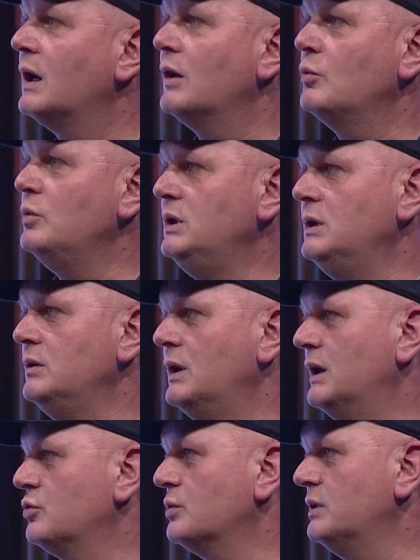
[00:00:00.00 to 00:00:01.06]
we
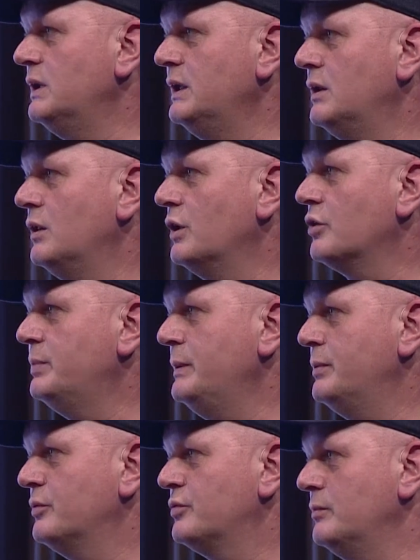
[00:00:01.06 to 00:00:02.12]
had to retain a lot of
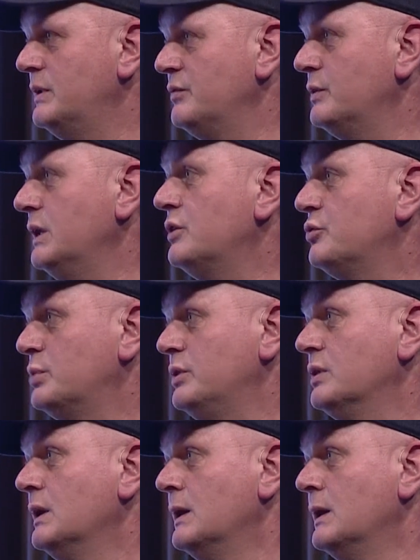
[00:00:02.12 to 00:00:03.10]
people from different industries,